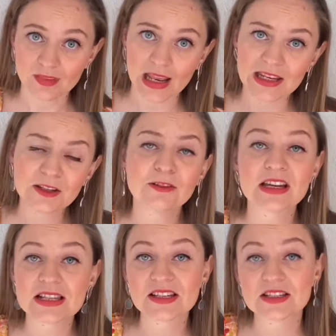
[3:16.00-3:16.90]

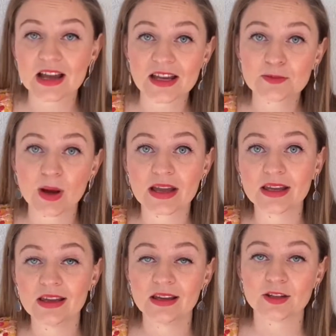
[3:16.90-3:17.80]
Anyways, I denied
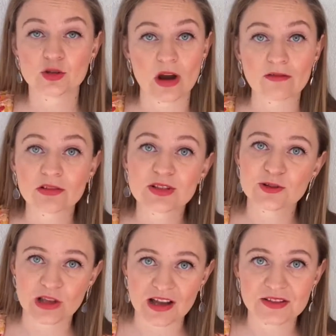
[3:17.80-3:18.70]
my travel
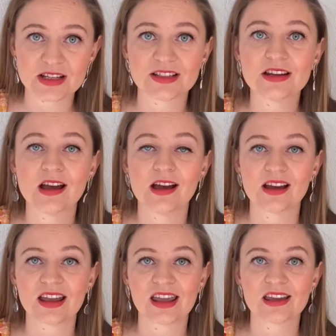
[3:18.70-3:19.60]
to London
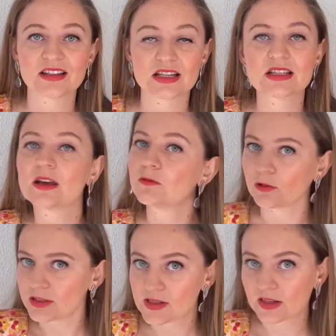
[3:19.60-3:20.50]
and they said,
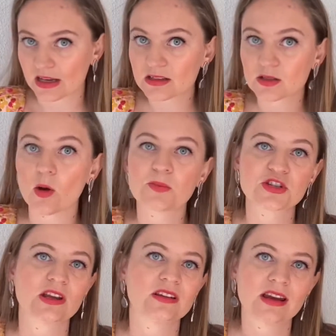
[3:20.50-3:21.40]
what's the next
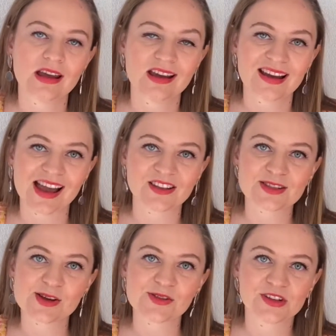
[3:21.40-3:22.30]
option? And
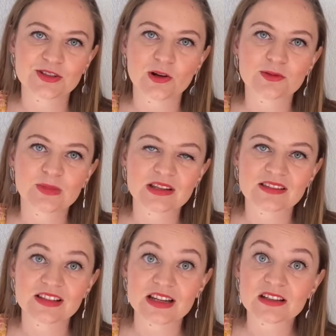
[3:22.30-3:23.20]
so they told me
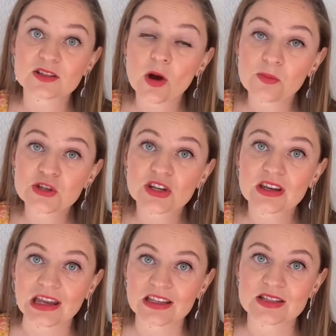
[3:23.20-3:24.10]
that the next
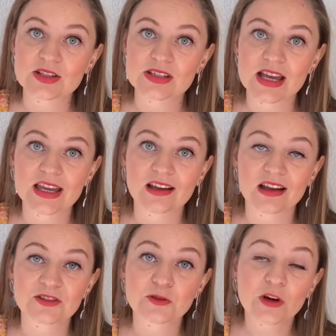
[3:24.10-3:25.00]
option is to take
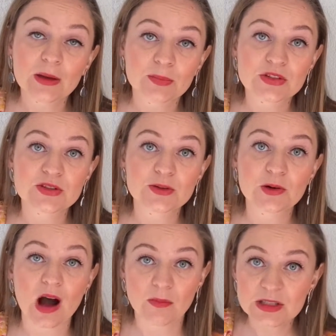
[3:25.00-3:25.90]
a trip
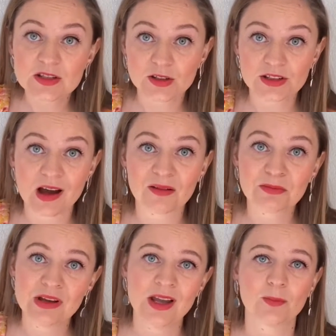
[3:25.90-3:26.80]
to
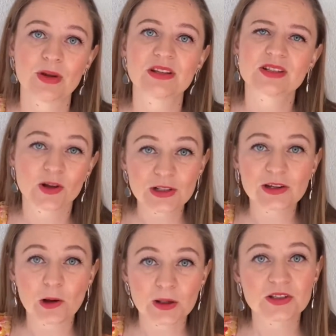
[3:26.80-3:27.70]
Amsterdam, but it's only
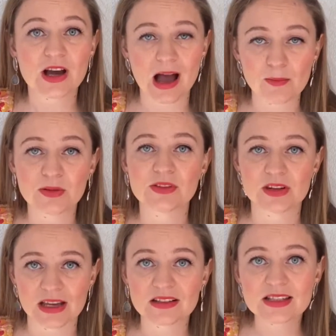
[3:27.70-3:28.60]
going to happen the
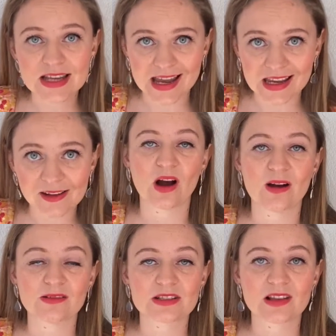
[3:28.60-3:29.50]
next day.
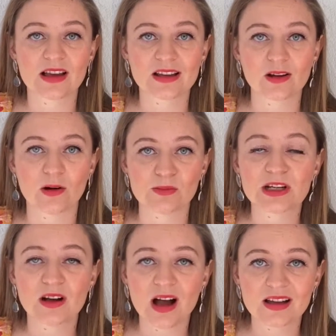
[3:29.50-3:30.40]
I was like, oh my
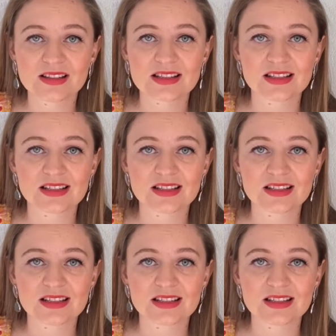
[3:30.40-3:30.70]
God,